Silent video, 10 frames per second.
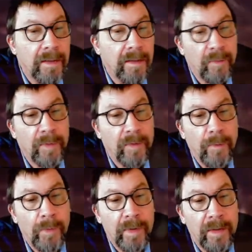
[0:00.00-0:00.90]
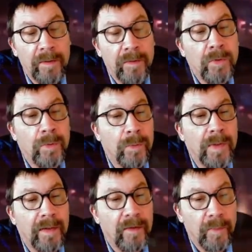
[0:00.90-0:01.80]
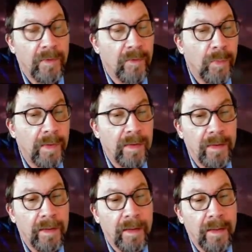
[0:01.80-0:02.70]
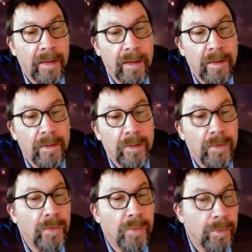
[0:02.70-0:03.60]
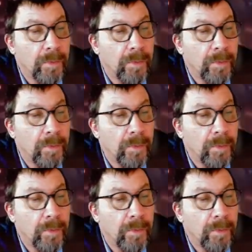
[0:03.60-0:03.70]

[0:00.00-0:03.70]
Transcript: and this one's 42, and this one's 22. Okay.